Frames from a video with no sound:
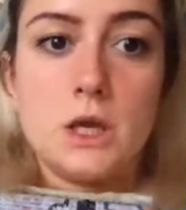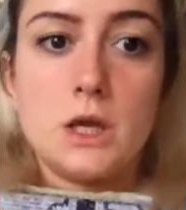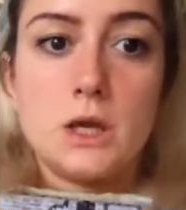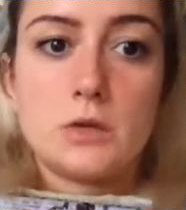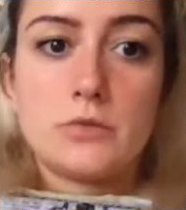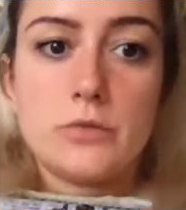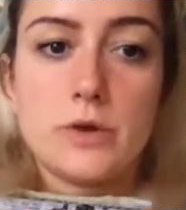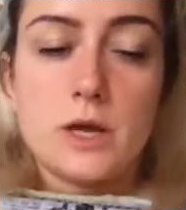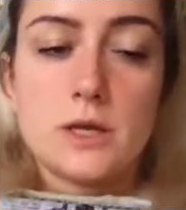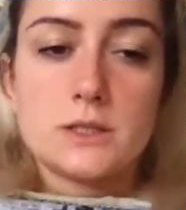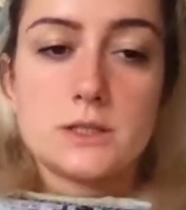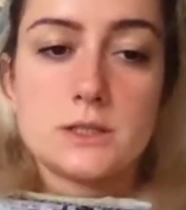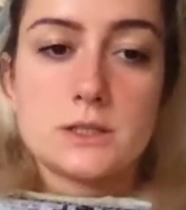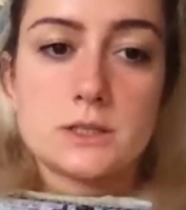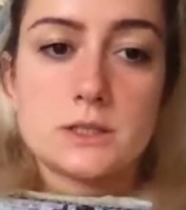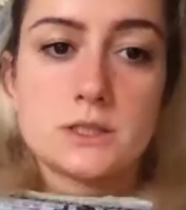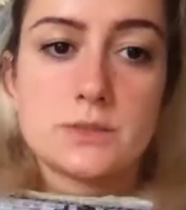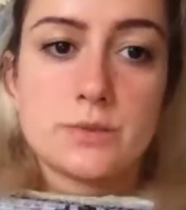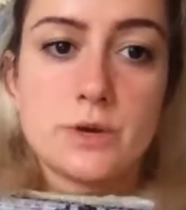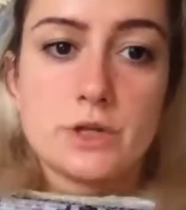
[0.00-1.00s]
It finds
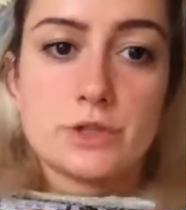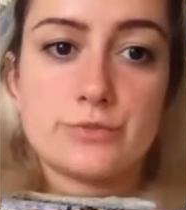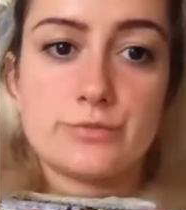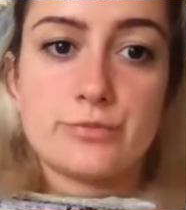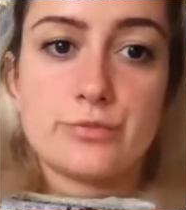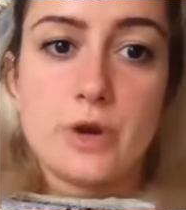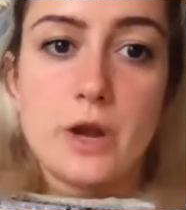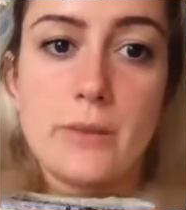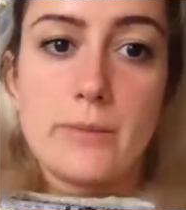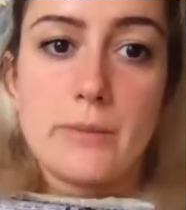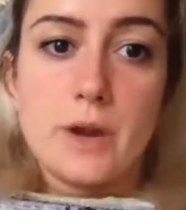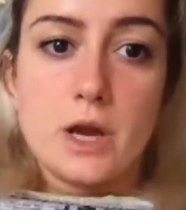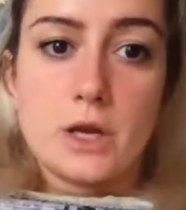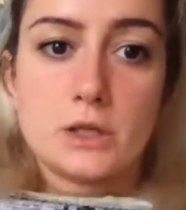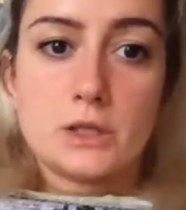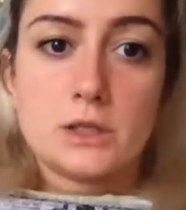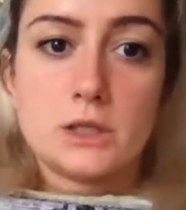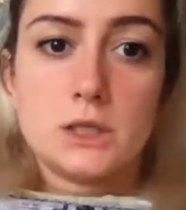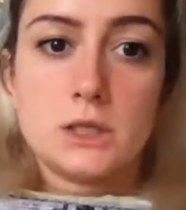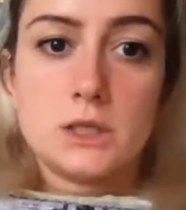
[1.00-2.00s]
its expression
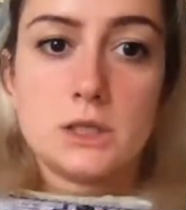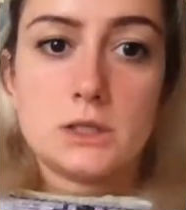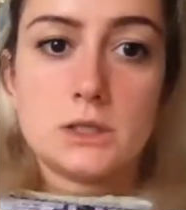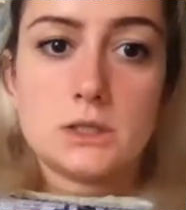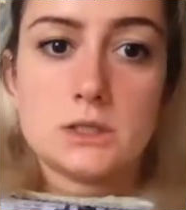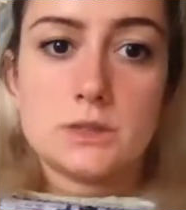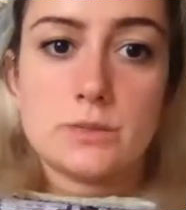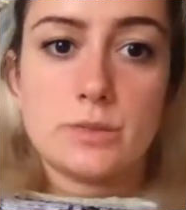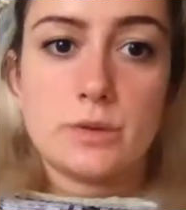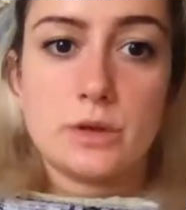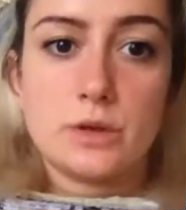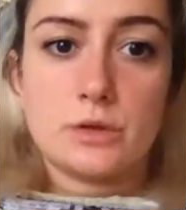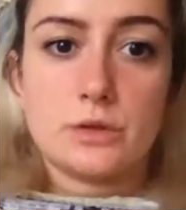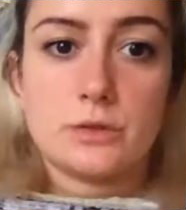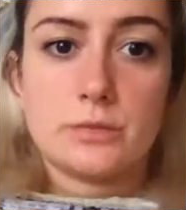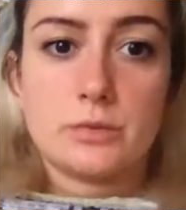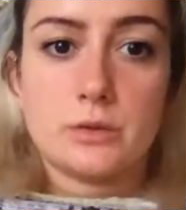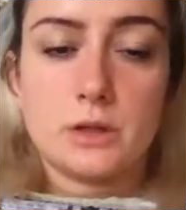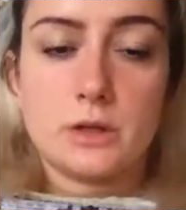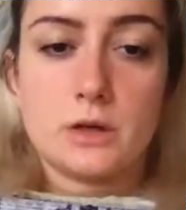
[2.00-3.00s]
primarily in its appeal
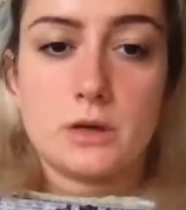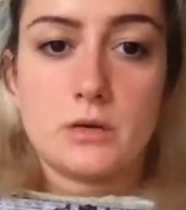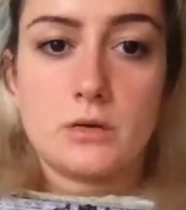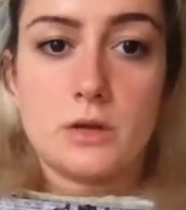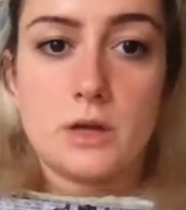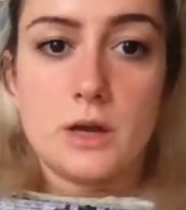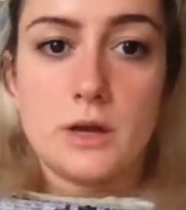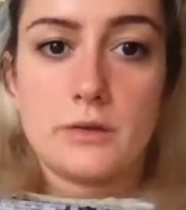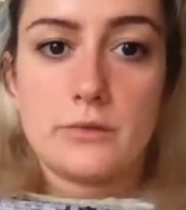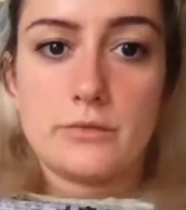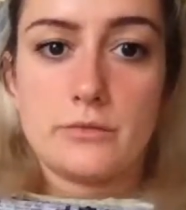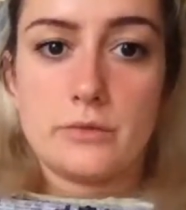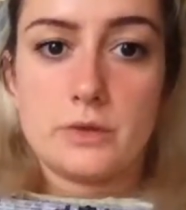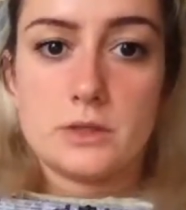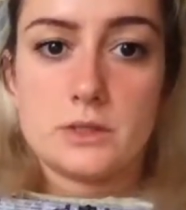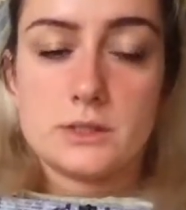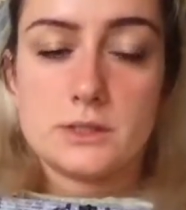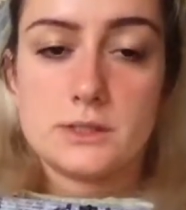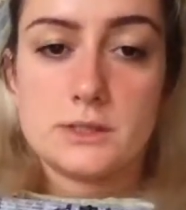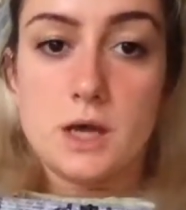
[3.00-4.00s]
to political life
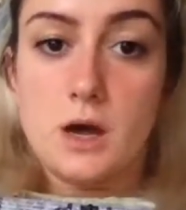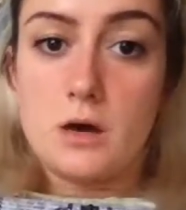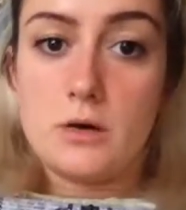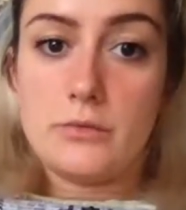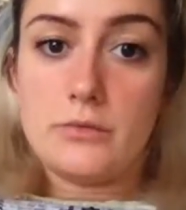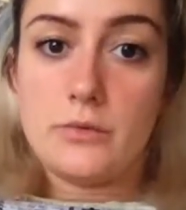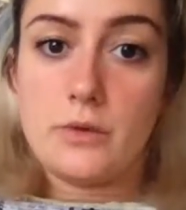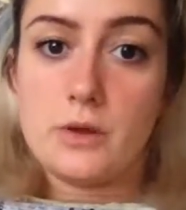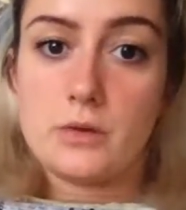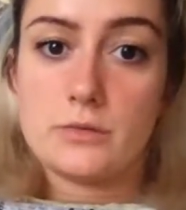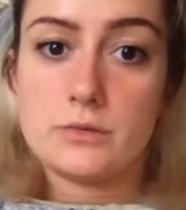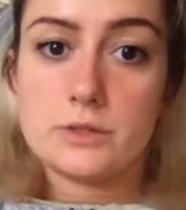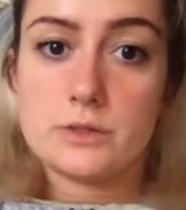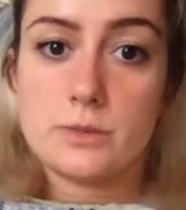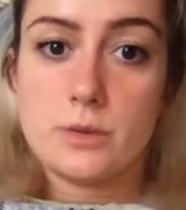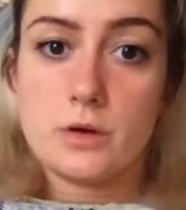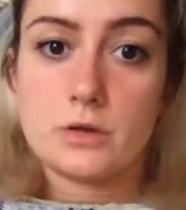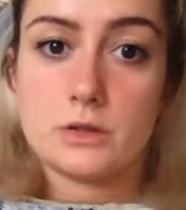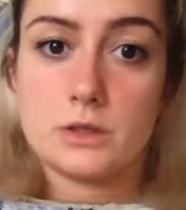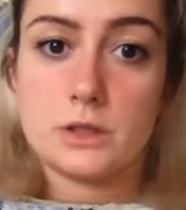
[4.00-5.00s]
itself and
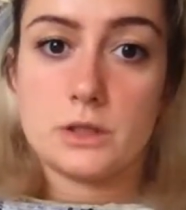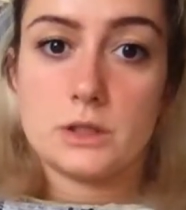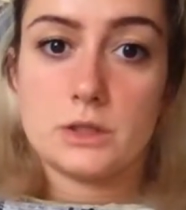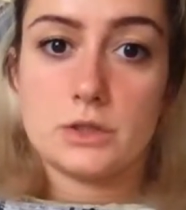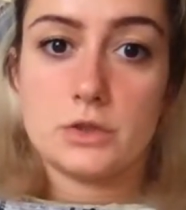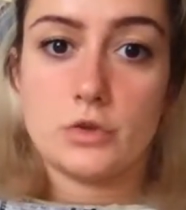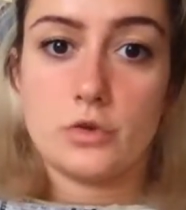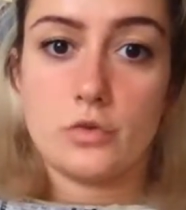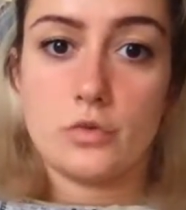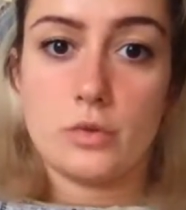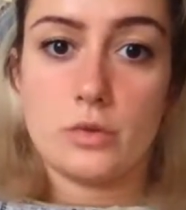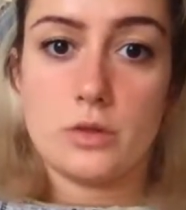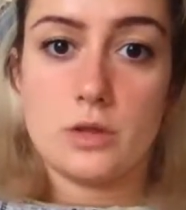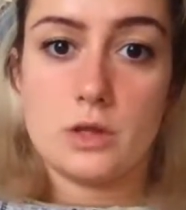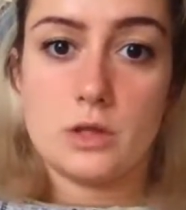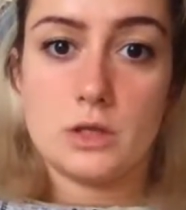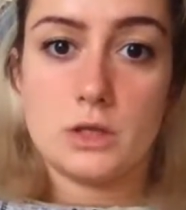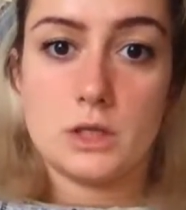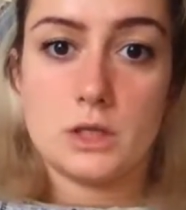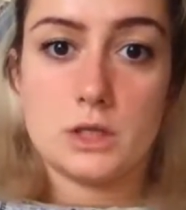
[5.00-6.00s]
responding to
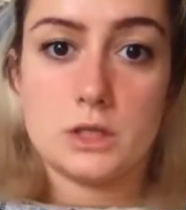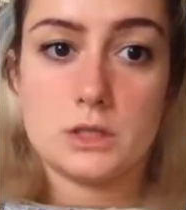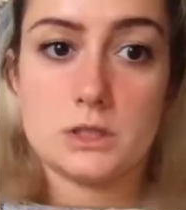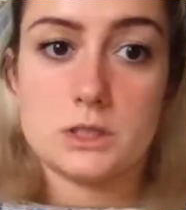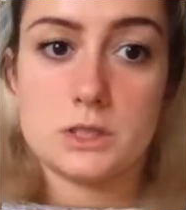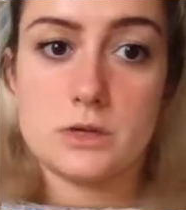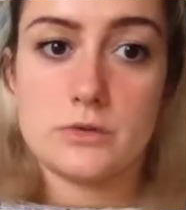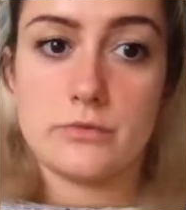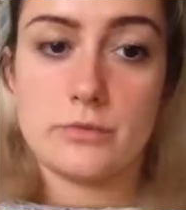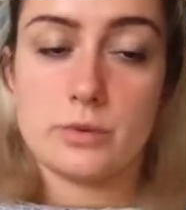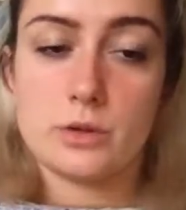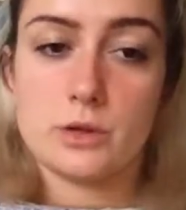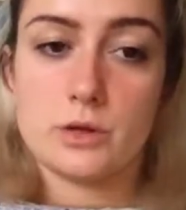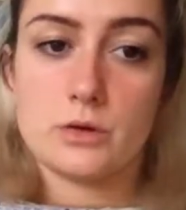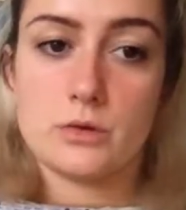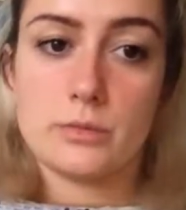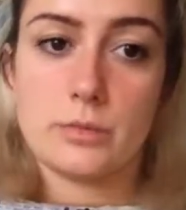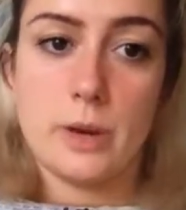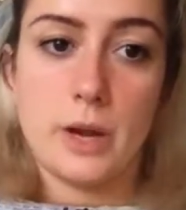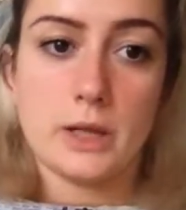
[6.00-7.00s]
the needs of
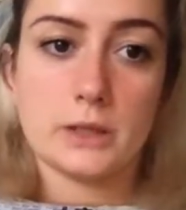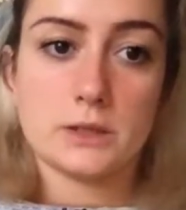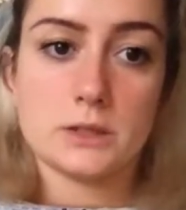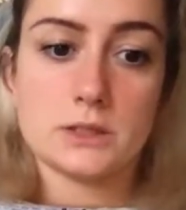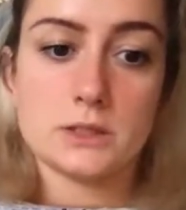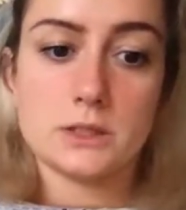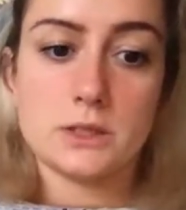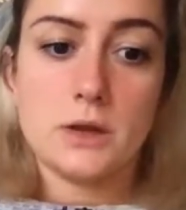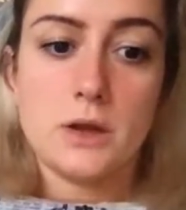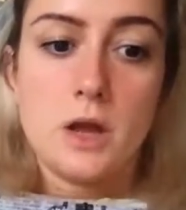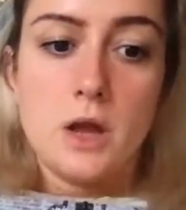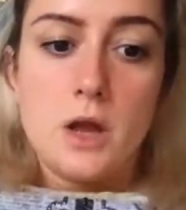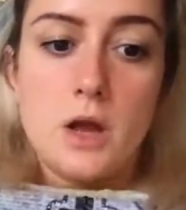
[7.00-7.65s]
political practice.